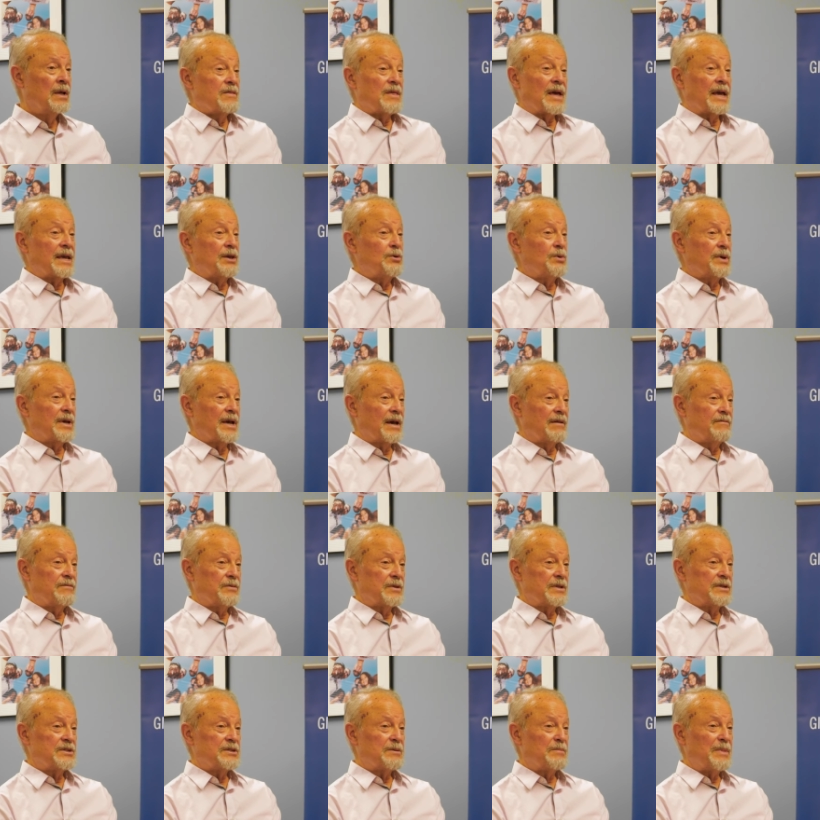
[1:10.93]
Thank you again
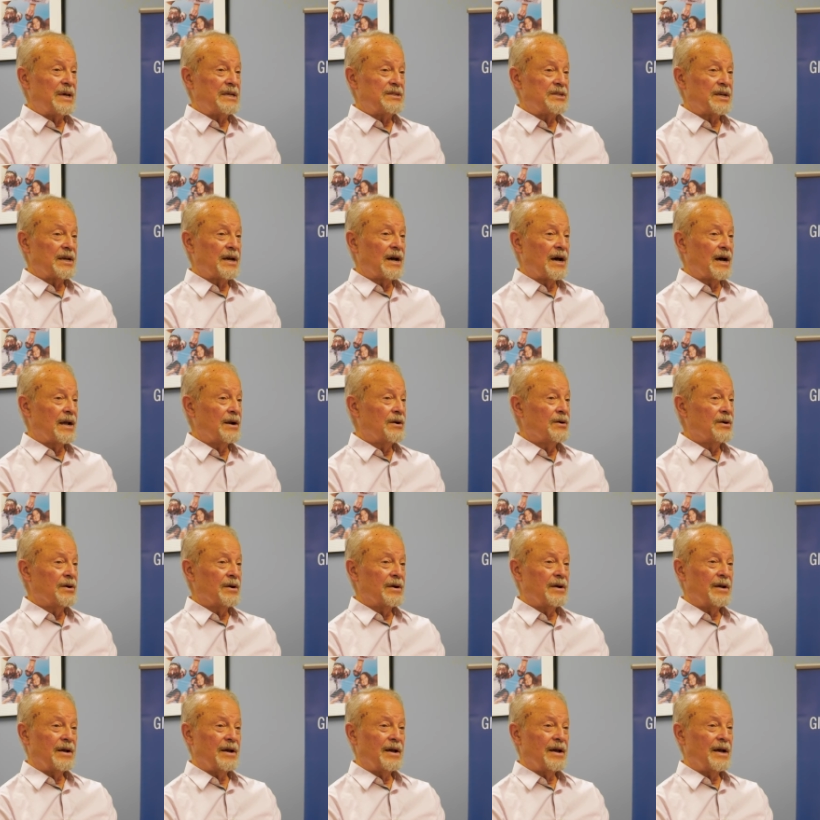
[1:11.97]
for this amazing
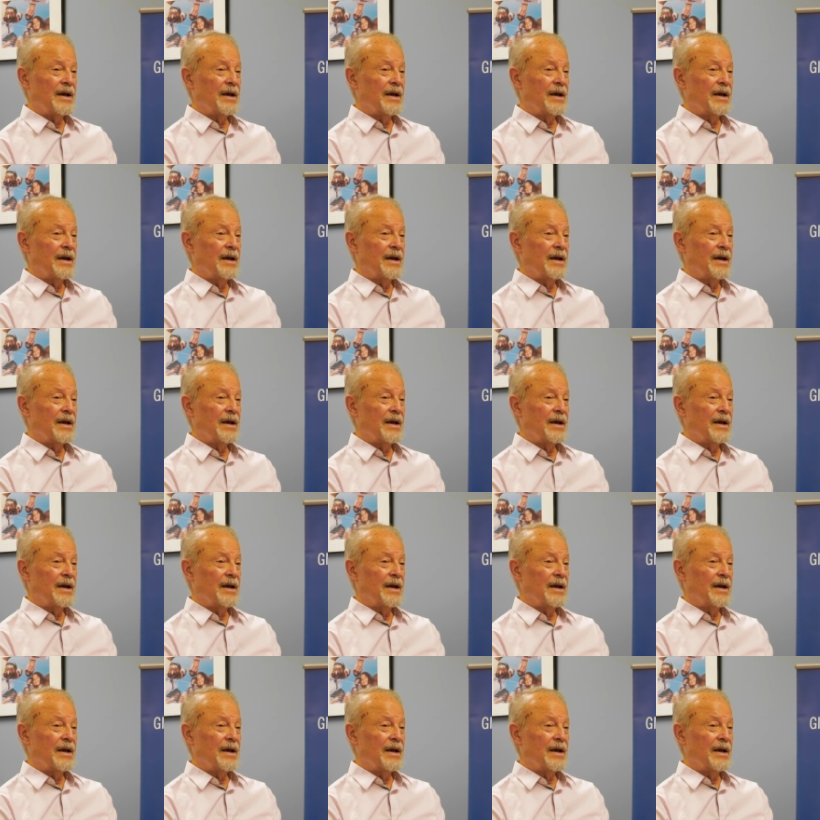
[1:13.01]
honor.